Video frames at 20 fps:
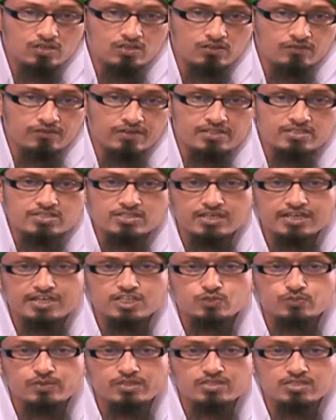when
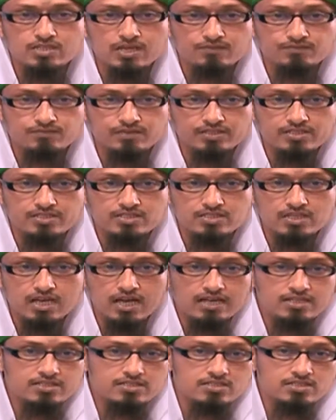sits with someone,
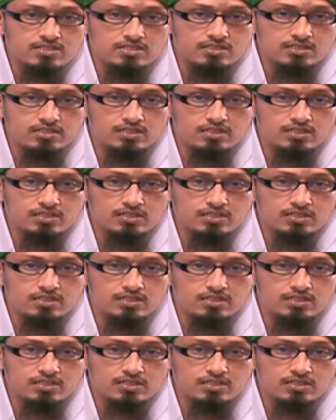starts